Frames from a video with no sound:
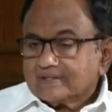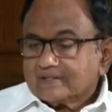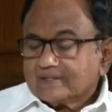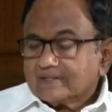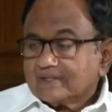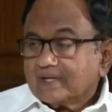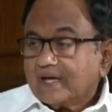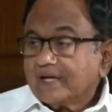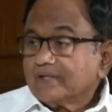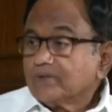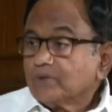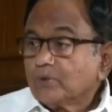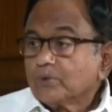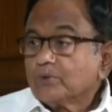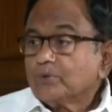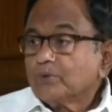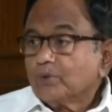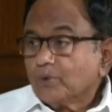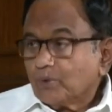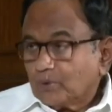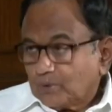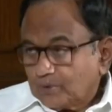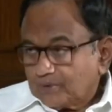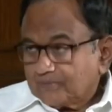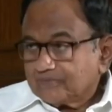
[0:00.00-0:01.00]
I don't
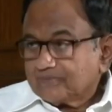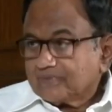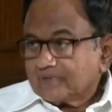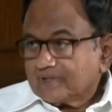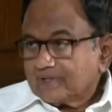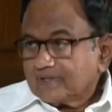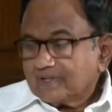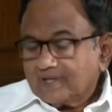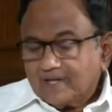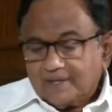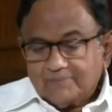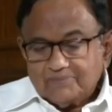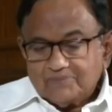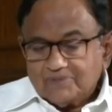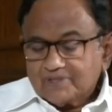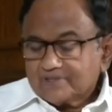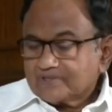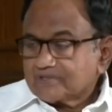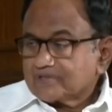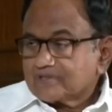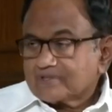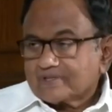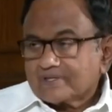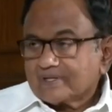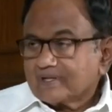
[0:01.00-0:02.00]
know. I'm
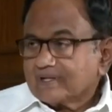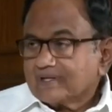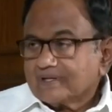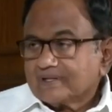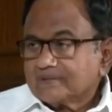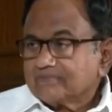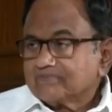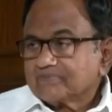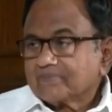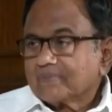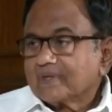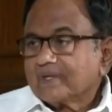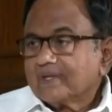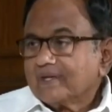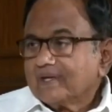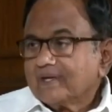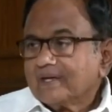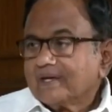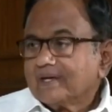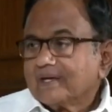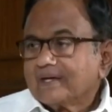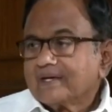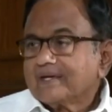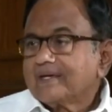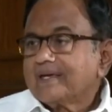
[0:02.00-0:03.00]
just
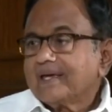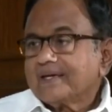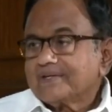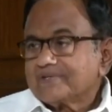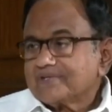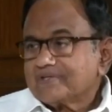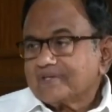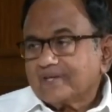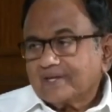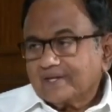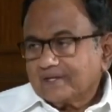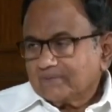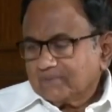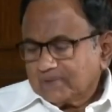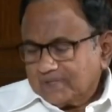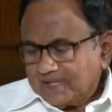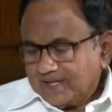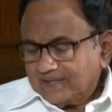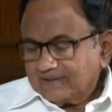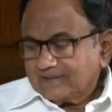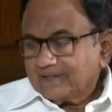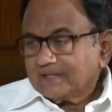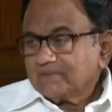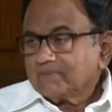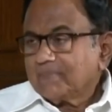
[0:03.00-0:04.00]
guessing, but
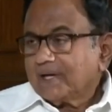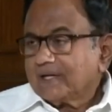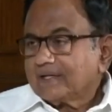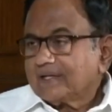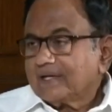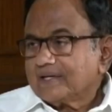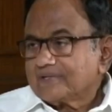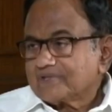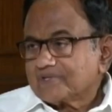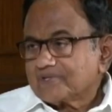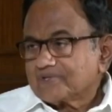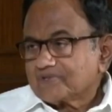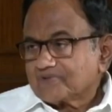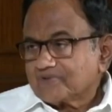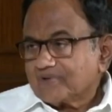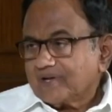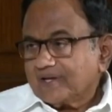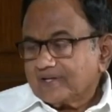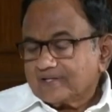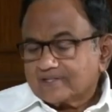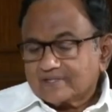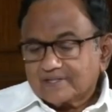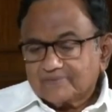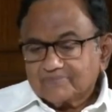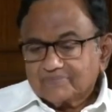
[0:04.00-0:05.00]
I think my guess is
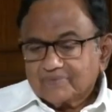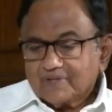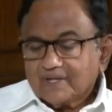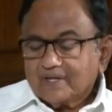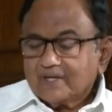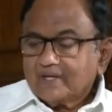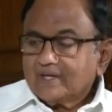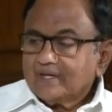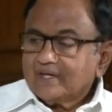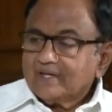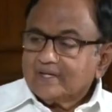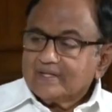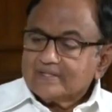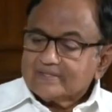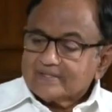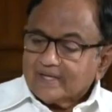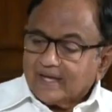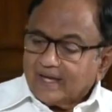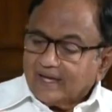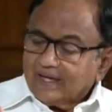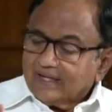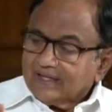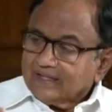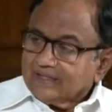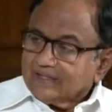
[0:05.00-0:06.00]
right. Is
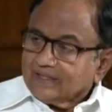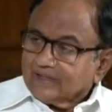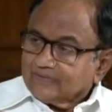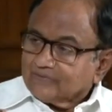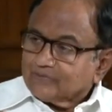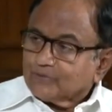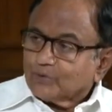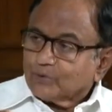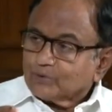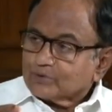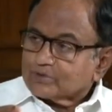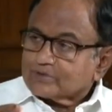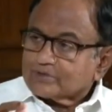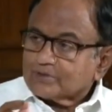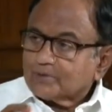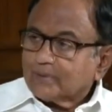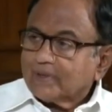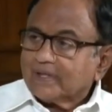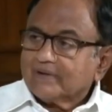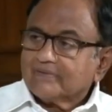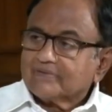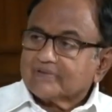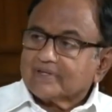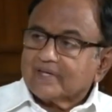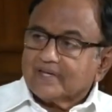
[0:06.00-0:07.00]
any of those
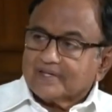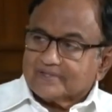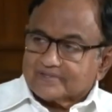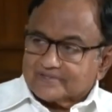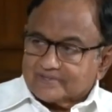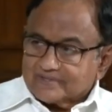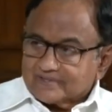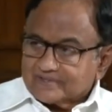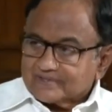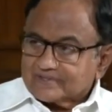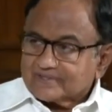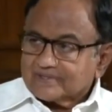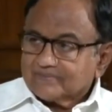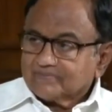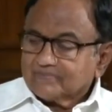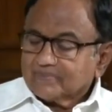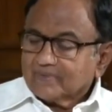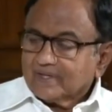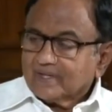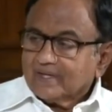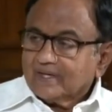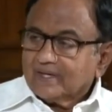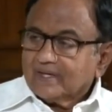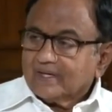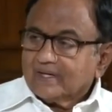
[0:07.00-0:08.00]
12 cases
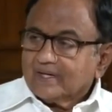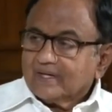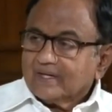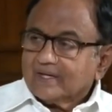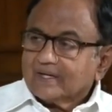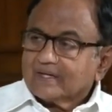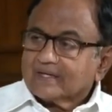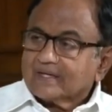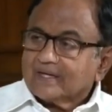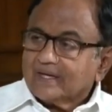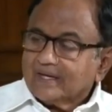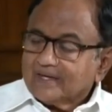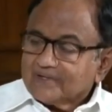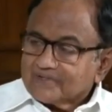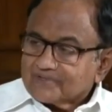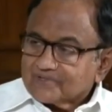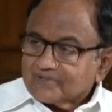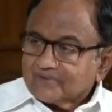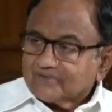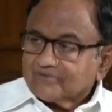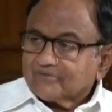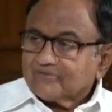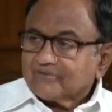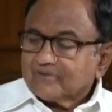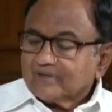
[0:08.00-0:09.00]
a case
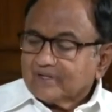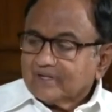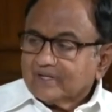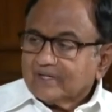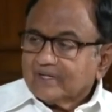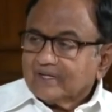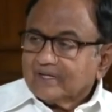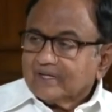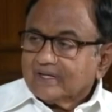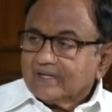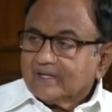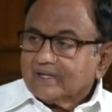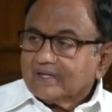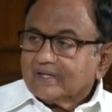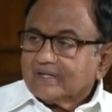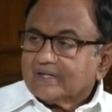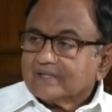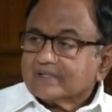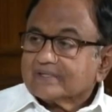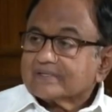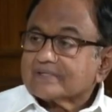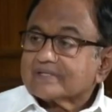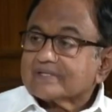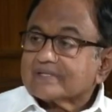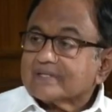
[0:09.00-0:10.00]
of
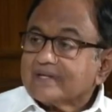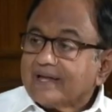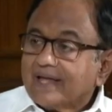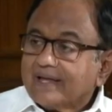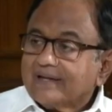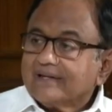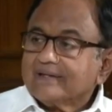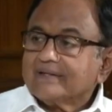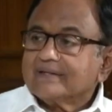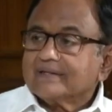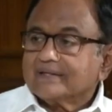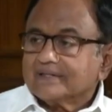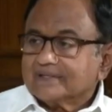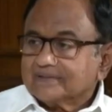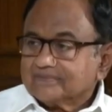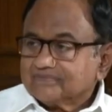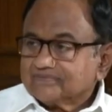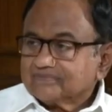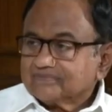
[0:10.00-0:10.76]
slander,